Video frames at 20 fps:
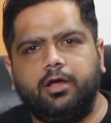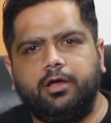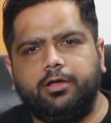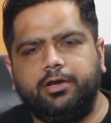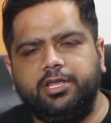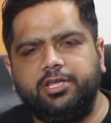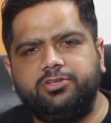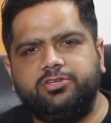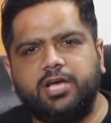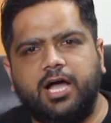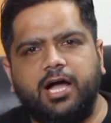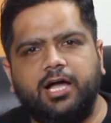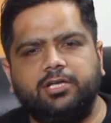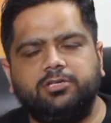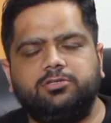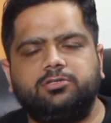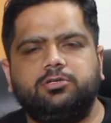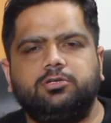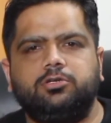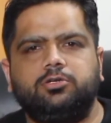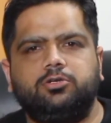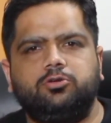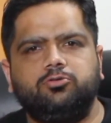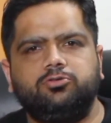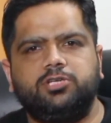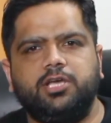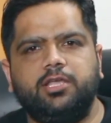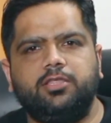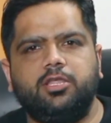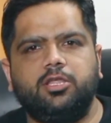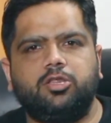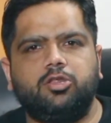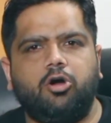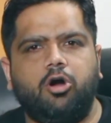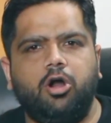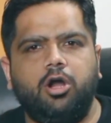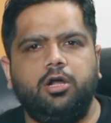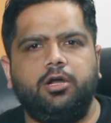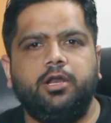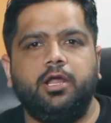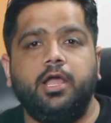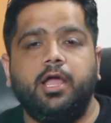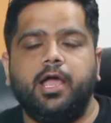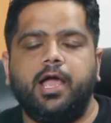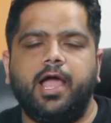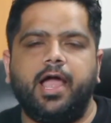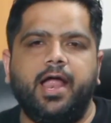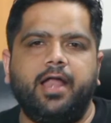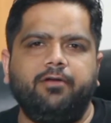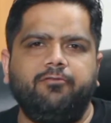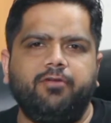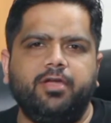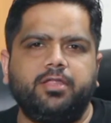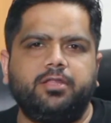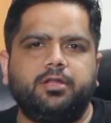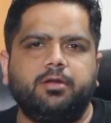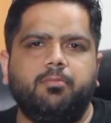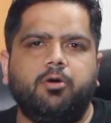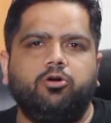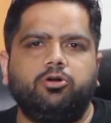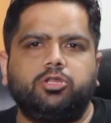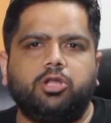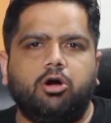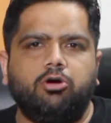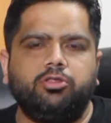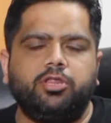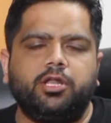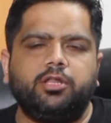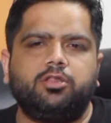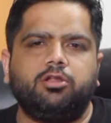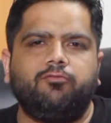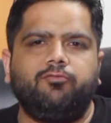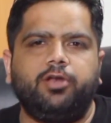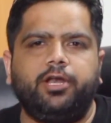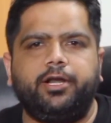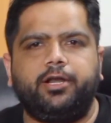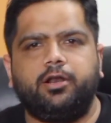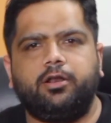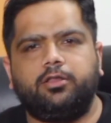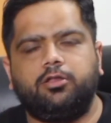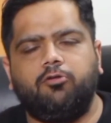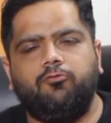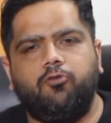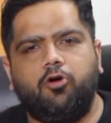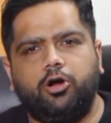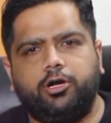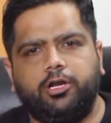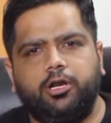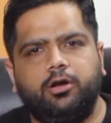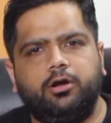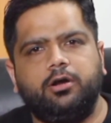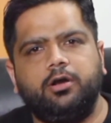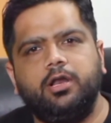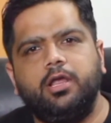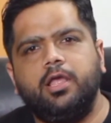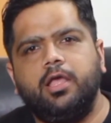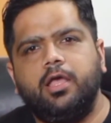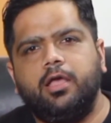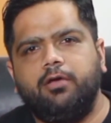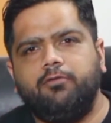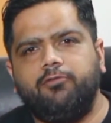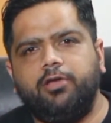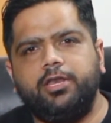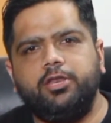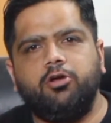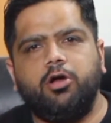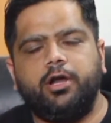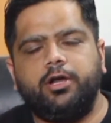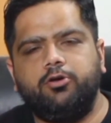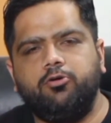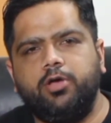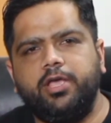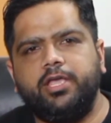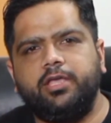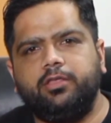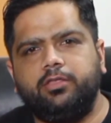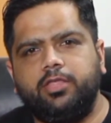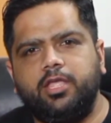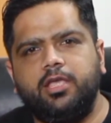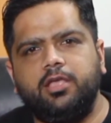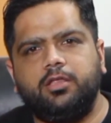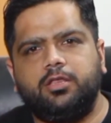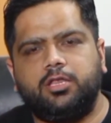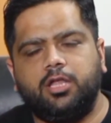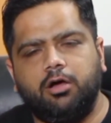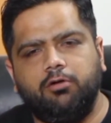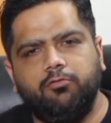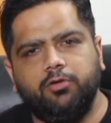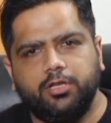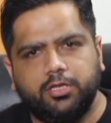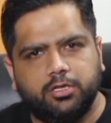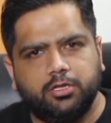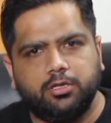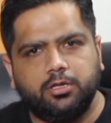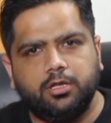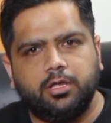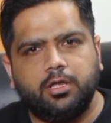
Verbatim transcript: recharged, to change the salt, and waste about thousands of liters of water when you are doing the service